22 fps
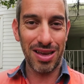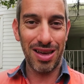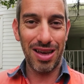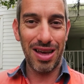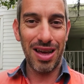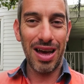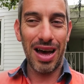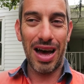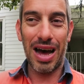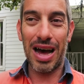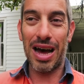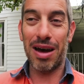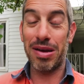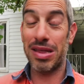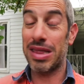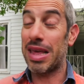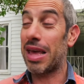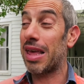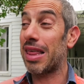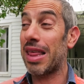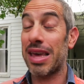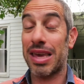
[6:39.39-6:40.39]
Uh,
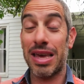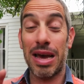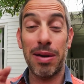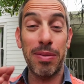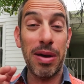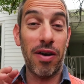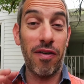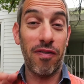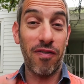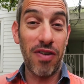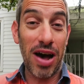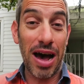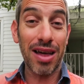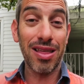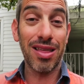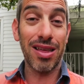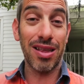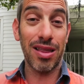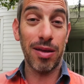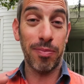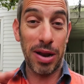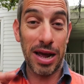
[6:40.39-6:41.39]
and they, they come out
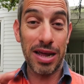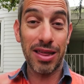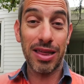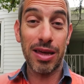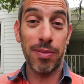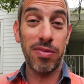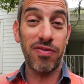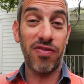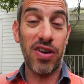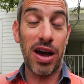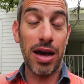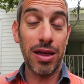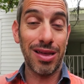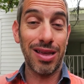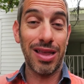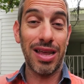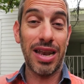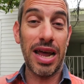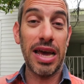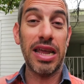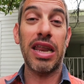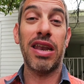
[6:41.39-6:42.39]
faster, the plans come
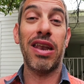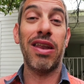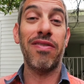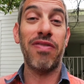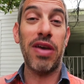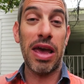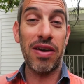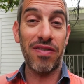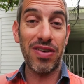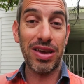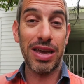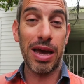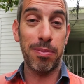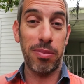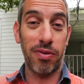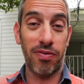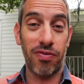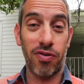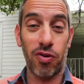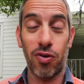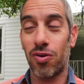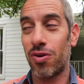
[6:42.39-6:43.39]
faster today than they've ever
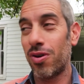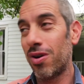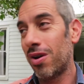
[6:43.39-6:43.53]
come before.